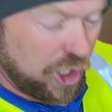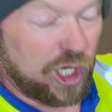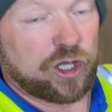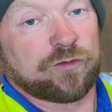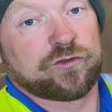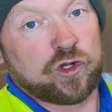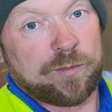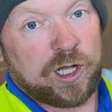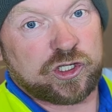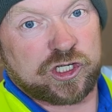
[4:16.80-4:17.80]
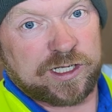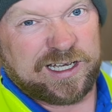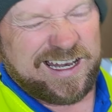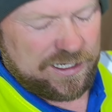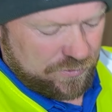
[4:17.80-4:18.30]
cutting off too much.
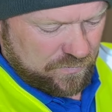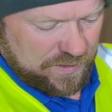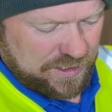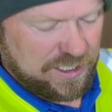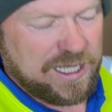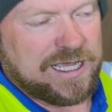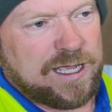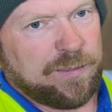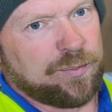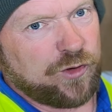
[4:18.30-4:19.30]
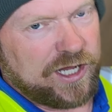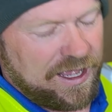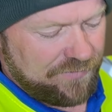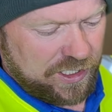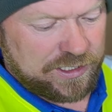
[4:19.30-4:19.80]
Then it'll be pretty
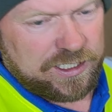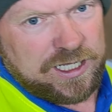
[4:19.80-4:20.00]
evident.